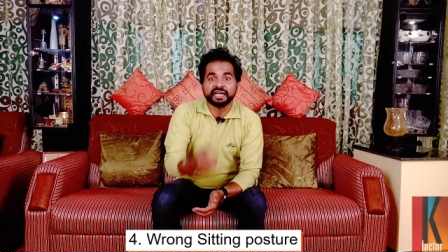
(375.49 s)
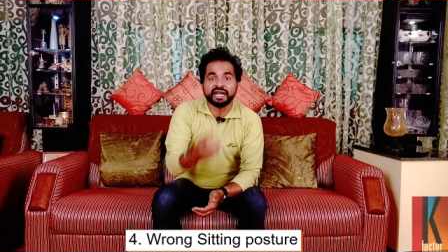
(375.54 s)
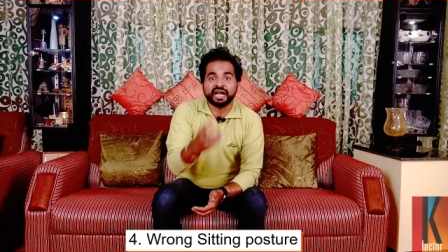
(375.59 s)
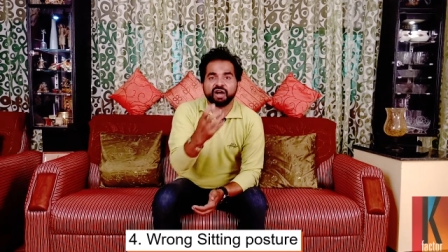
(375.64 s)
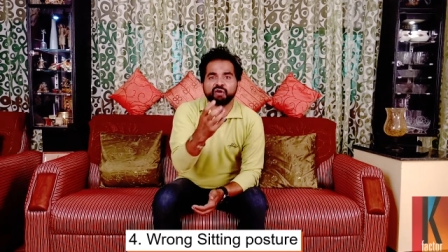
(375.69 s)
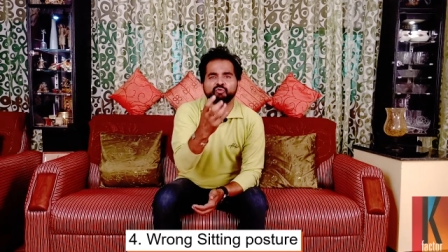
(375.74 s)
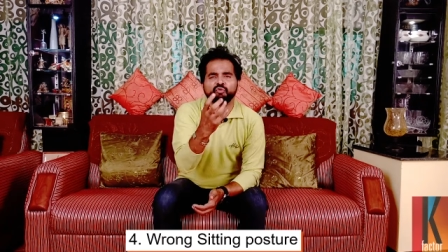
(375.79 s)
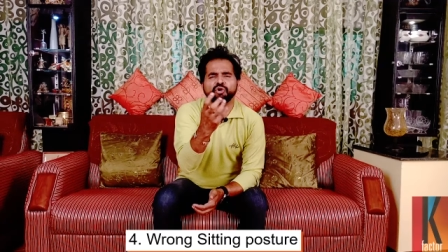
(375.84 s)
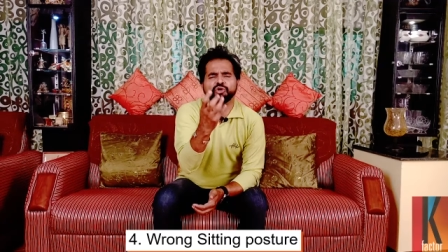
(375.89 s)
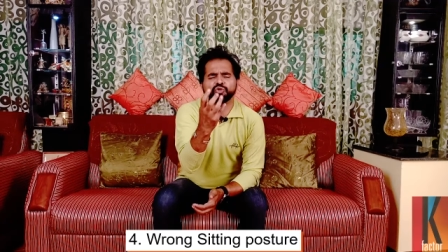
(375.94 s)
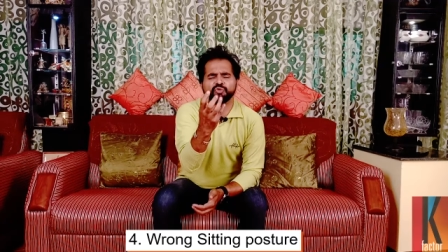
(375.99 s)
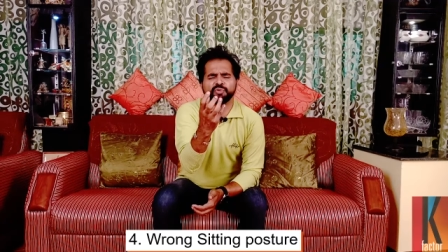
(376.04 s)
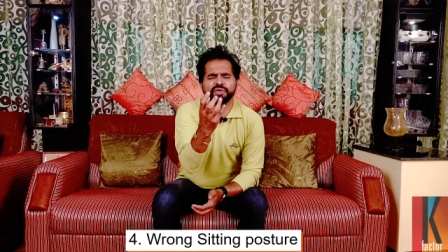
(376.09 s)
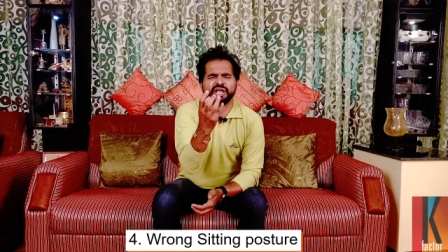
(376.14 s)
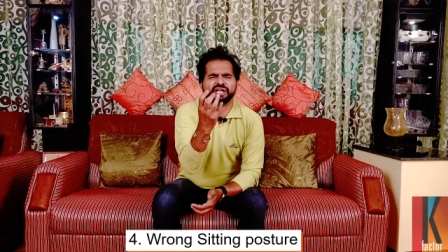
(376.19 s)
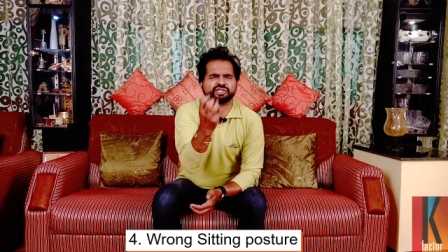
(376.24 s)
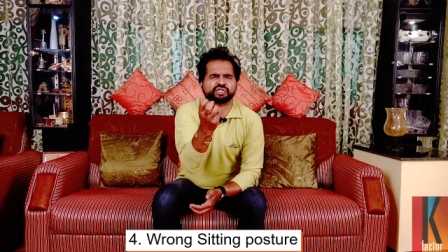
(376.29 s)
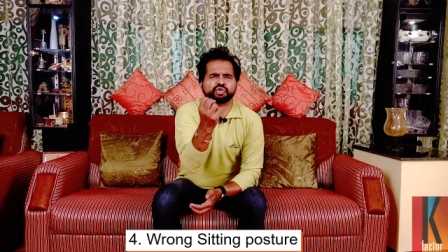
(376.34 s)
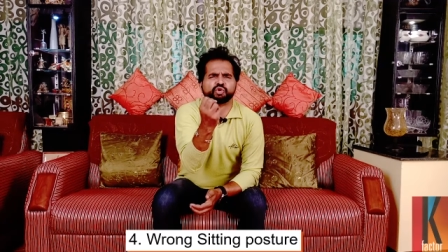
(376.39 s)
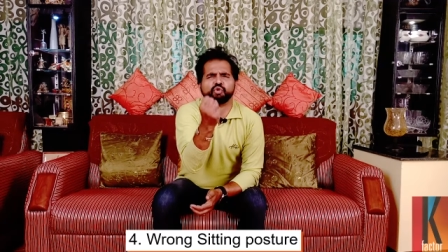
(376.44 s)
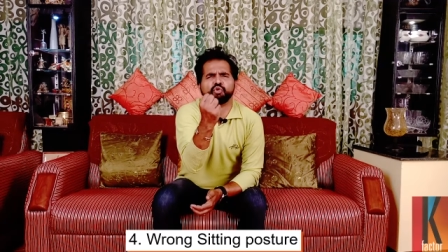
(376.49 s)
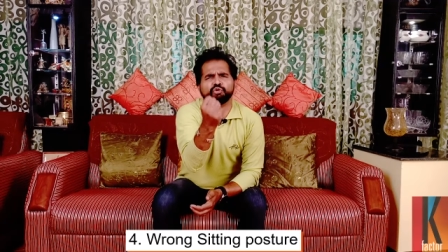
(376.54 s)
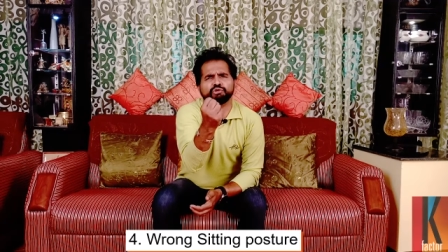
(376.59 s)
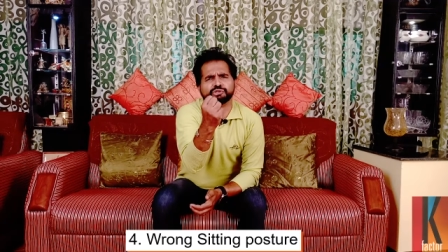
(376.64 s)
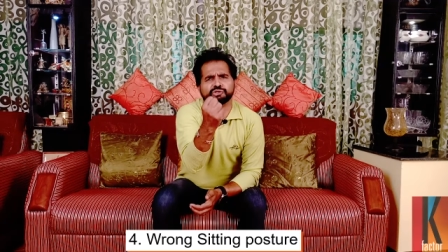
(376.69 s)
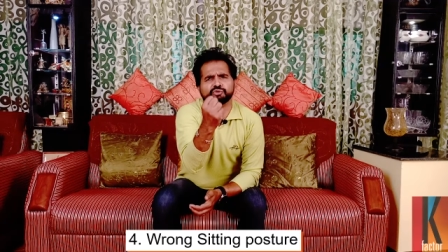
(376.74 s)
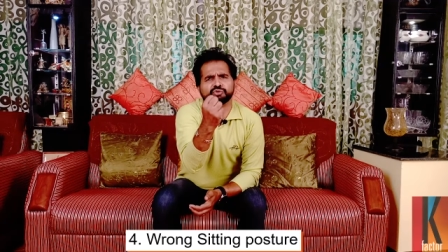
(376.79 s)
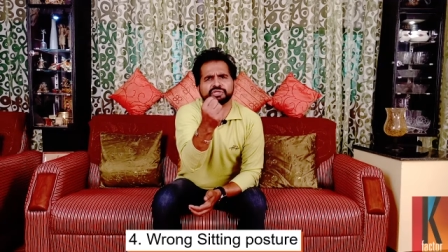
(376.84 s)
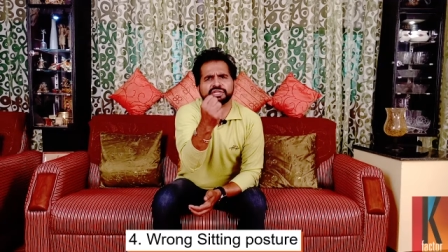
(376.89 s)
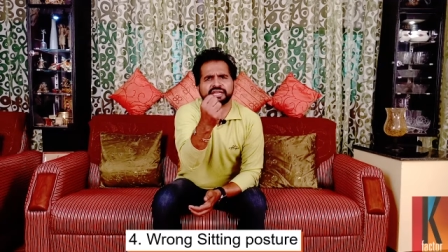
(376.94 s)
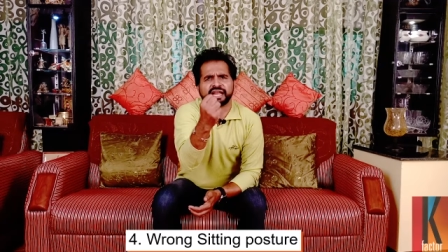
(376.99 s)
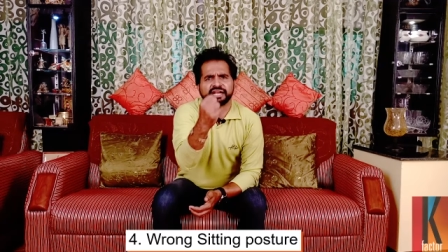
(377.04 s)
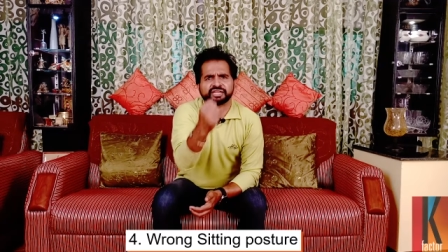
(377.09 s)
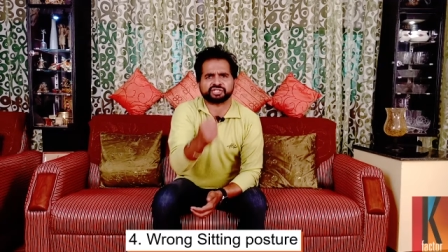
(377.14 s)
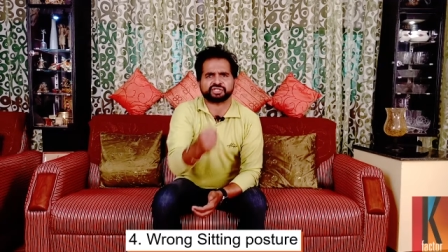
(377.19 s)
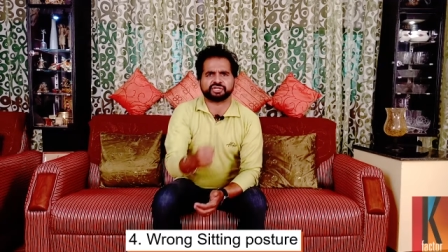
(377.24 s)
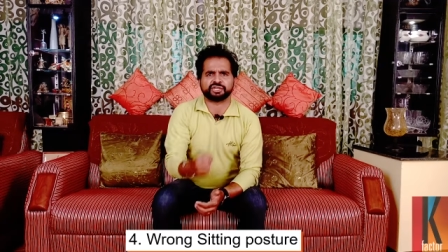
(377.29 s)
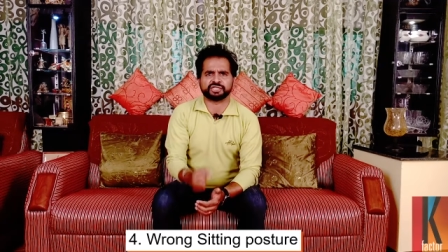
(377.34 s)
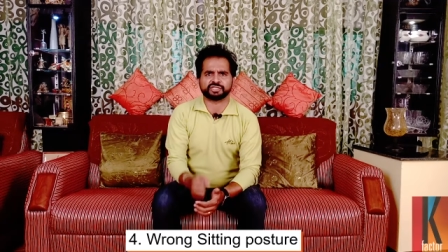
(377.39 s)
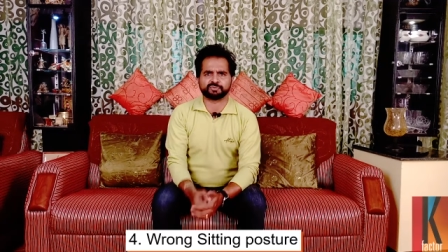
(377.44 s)
I want to be as close to that
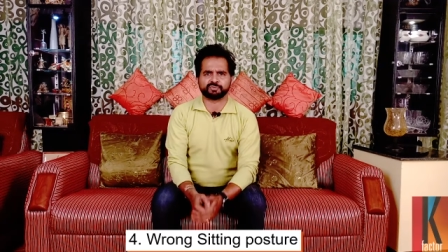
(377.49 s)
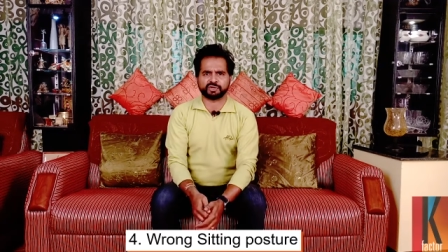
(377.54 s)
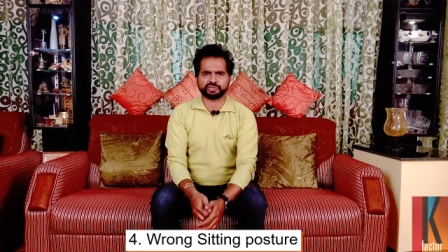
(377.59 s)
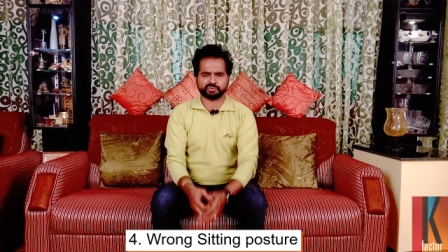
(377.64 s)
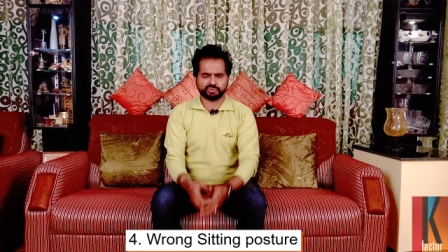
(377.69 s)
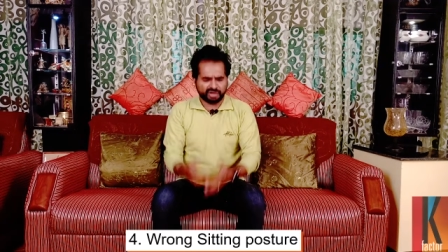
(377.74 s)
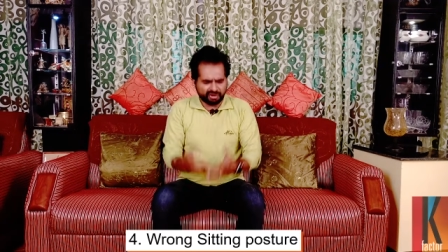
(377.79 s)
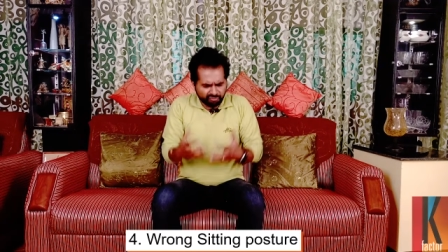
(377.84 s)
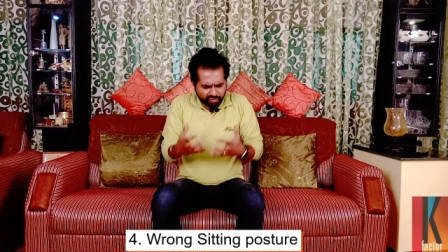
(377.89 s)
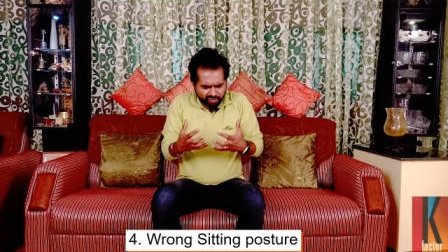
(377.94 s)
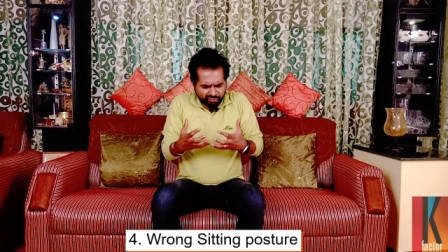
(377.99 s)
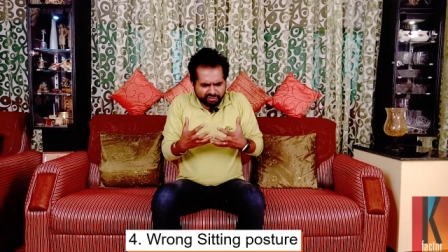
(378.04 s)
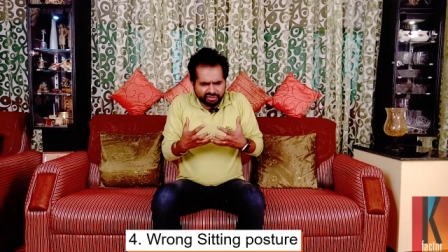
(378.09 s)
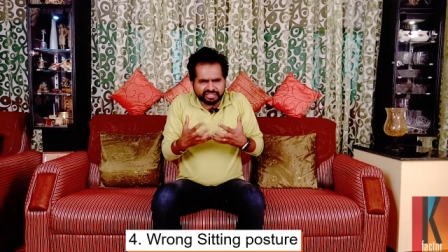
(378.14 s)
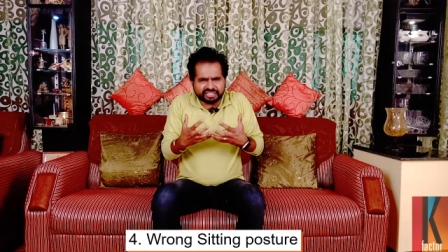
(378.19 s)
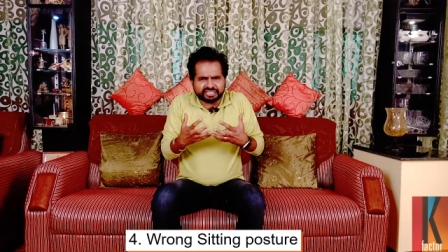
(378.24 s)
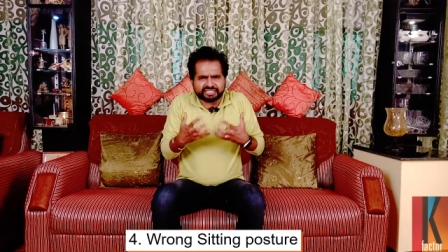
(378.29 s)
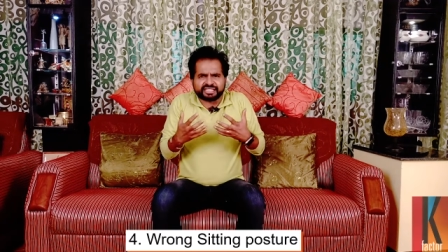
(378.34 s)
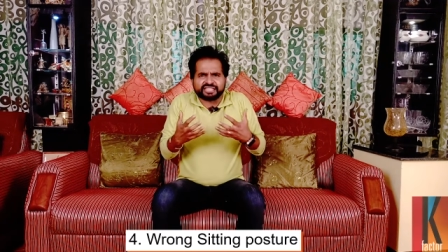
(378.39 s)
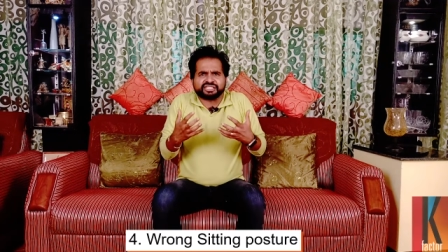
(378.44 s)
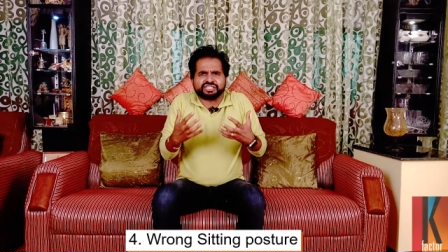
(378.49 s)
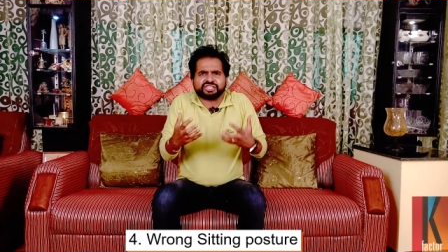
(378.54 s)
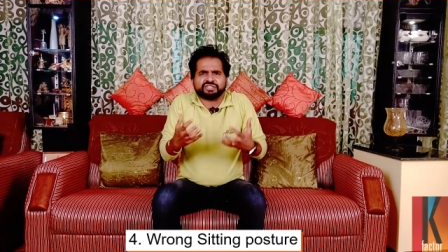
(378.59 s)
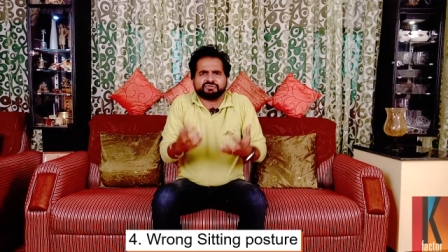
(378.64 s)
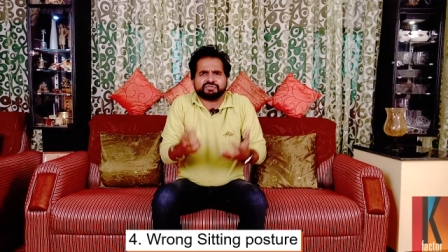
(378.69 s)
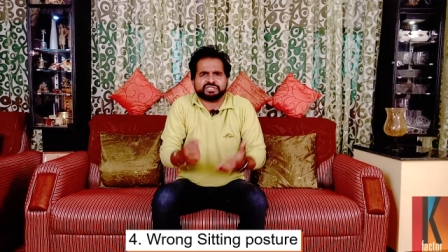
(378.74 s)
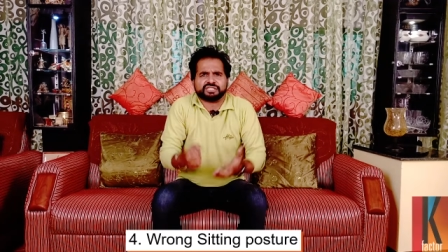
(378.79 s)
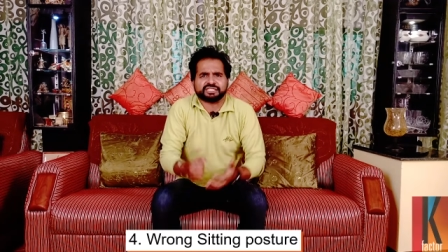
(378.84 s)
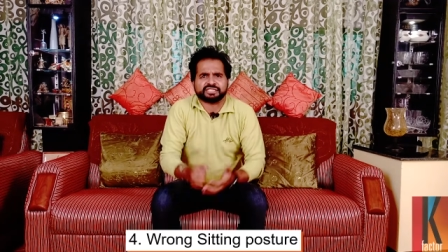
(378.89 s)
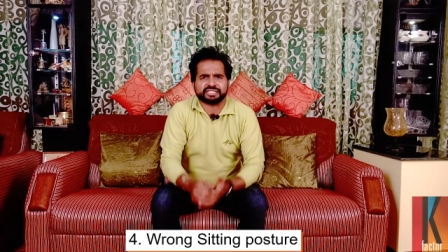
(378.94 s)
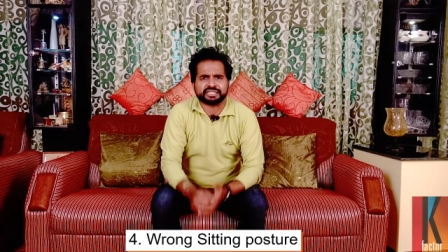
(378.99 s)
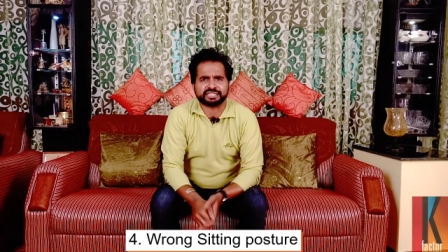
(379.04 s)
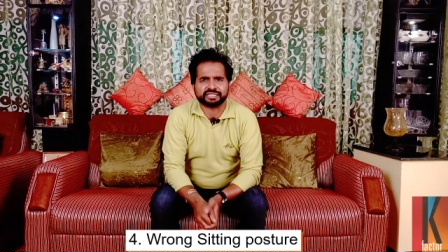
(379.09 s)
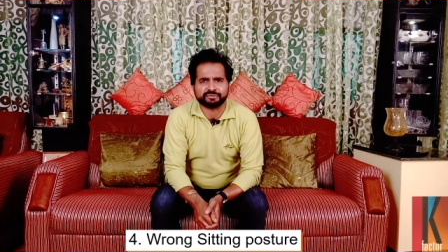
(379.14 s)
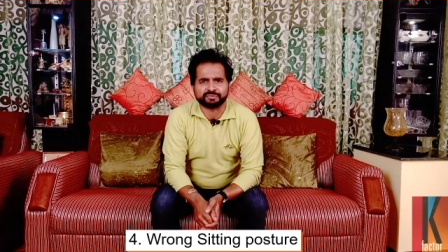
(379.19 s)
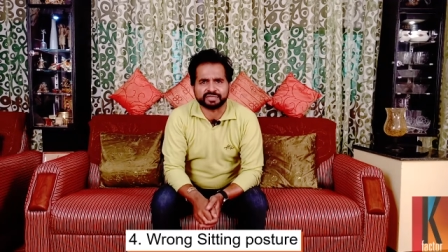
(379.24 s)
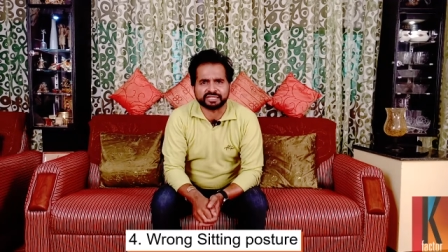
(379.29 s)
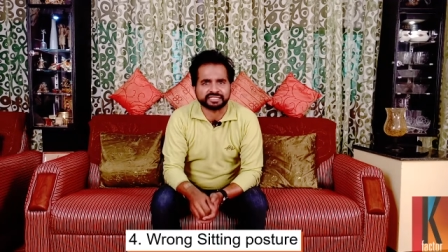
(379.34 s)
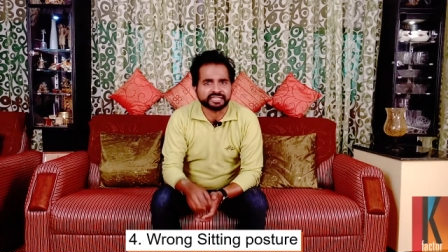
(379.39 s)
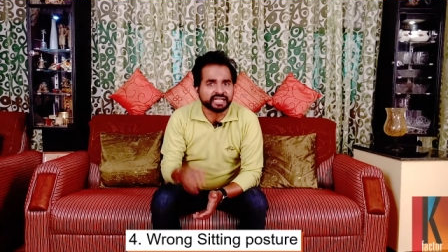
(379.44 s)
action as possible. I want to feel the tension which is taking
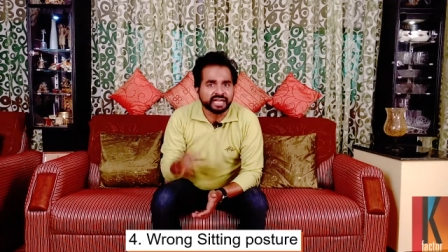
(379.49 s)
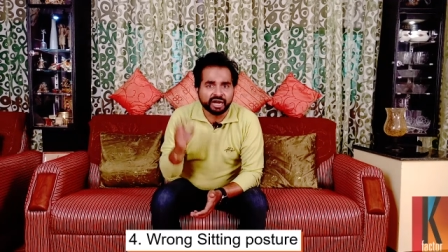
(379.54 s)
place.